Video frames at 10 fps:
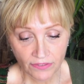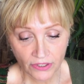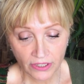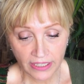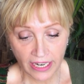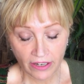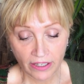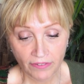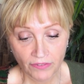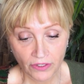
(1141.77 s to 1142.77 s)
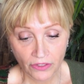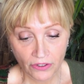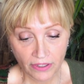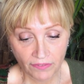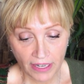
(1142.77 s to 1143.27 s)
for the area for
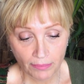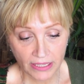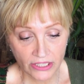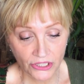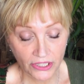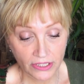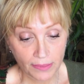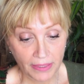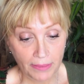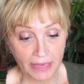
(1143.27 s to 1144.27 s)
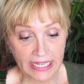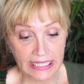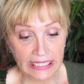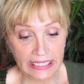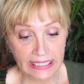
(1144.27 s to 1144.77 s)
35 plus years, but
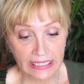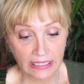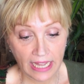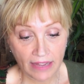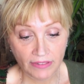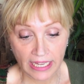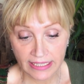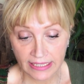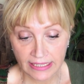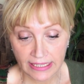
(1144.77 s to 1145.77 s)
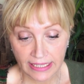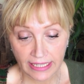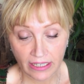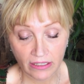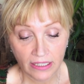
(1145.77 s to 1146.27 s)
amazingly still have elasticity
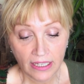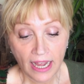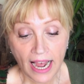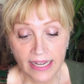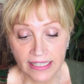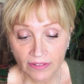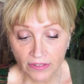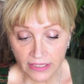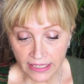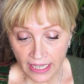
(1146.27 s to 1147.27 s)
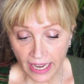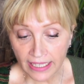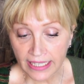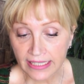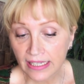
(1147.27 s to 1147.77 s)
there. I
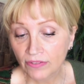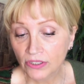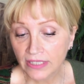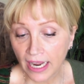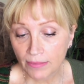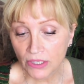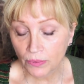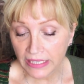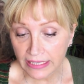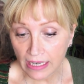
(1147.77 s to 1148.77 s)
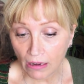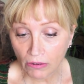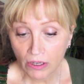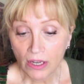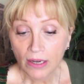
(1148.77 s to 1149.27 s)
dilate several times a week
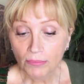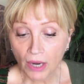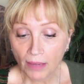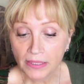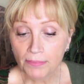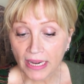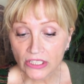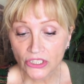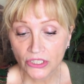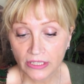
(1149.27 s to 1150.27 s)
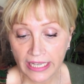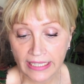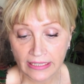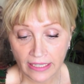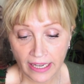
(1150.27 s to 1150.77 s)
now, probably much too
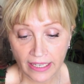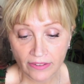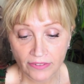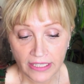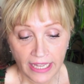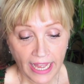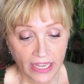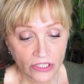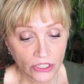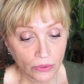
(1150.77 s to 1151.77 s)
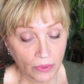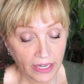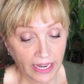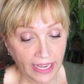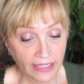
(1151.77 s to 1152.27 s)
late in life, and to
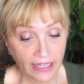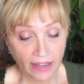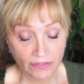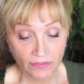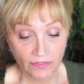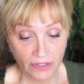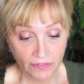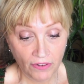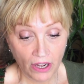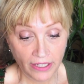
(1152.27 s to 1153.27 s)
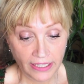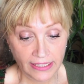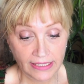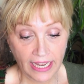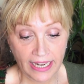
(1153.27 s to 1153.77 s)
what end I haven't the
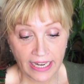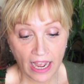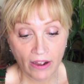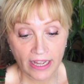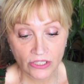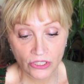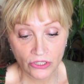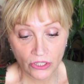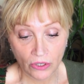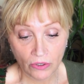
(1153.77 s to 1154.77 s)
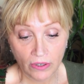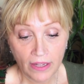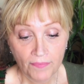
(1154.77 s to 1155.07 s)
foggiest. And now, as you know,